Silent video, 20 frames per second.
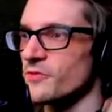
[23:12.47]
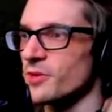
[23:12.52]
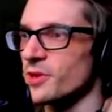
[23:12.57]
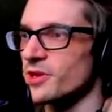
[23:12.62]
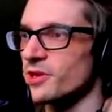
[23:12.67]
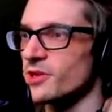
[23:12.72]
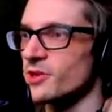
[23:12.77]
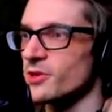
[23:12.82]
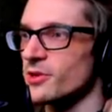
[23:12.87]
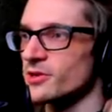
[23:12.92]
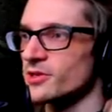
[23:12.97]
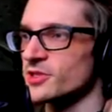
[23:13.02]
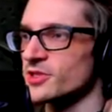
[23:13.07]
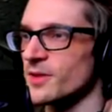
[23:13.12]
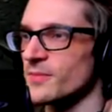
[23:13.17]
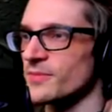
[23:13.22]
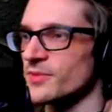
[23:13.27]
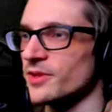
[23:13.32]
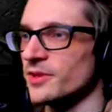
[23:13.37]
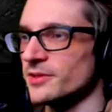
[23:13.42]
if we can cook
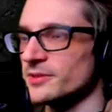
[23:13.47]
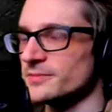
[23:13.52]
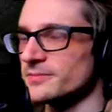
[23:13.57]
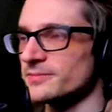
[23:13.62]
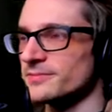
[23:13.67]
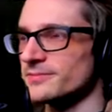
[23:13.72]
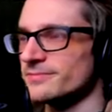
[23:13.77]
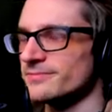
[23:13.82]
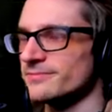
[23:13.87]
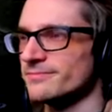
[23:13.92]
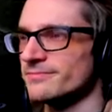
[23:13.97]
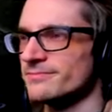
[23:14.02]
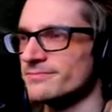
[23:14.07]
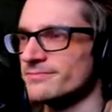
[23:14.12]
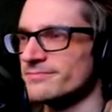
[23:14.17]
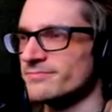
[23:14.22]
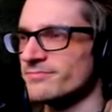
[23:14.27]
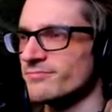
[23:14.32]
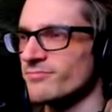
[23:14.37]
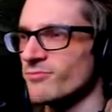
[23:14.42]
something.
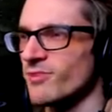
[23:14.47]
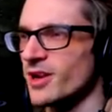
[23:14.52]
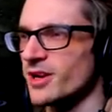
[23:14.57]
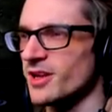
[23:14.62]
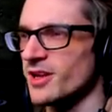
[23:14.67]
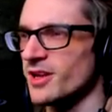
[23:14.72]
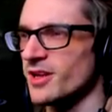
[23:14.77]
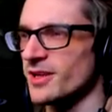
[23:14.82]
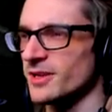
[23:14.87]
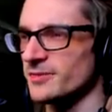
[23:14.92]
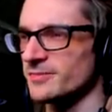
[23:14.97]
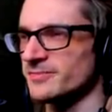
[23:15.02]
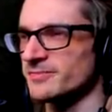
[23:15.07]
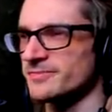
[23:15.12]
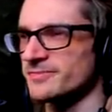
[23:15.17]
Why not?